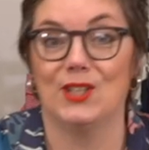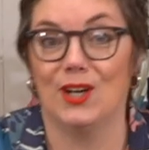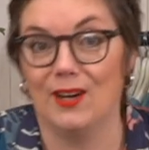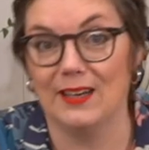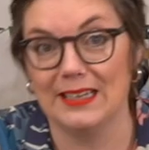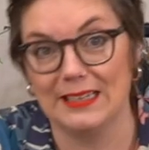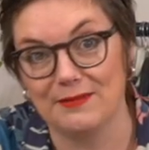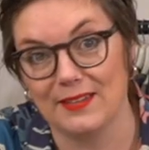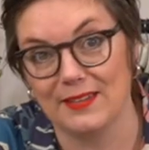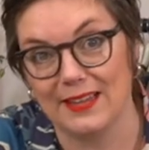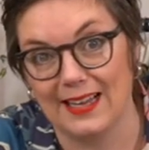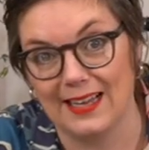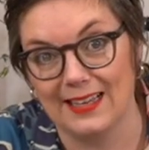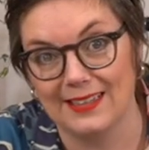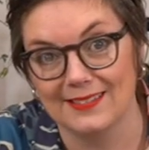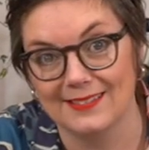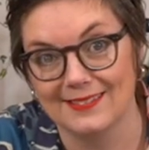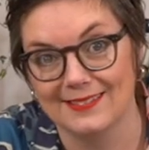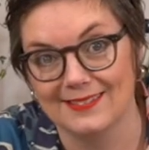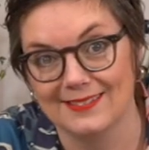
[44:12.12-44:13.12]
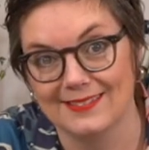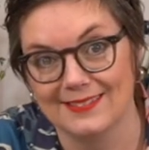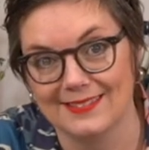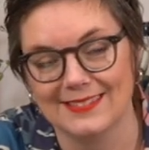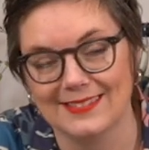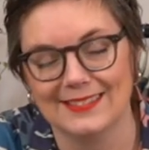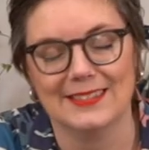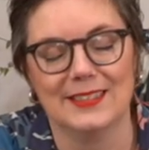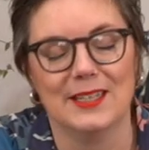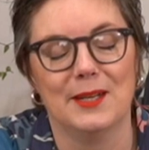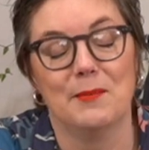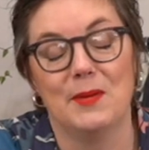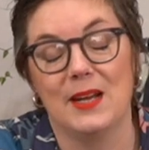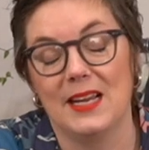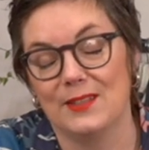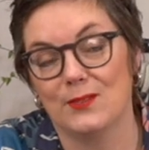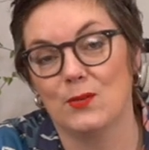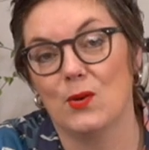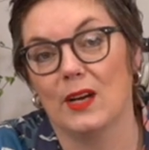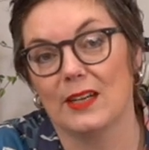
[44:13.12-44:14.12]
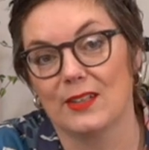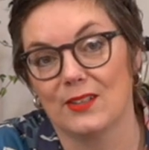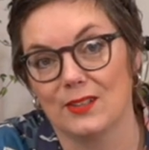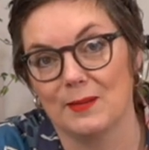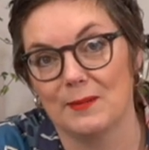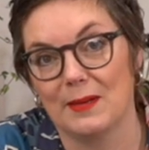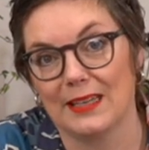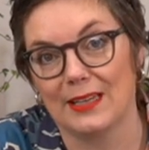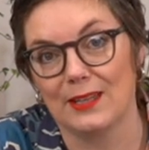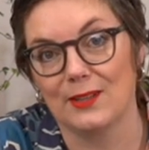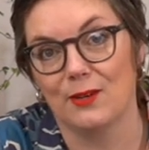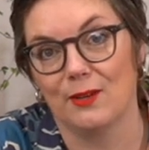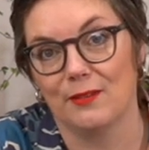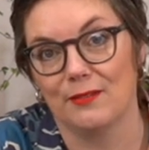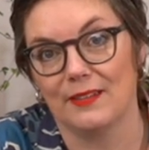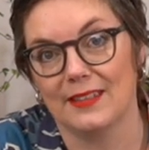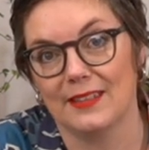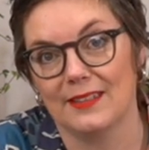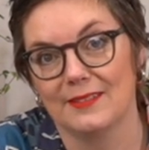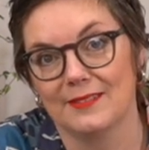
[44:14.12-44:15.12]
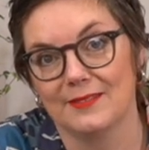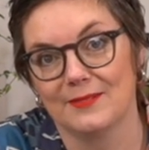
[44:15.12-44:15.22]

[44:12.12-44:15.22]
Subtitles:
a Charlie for that. But he's quite good at making coffee.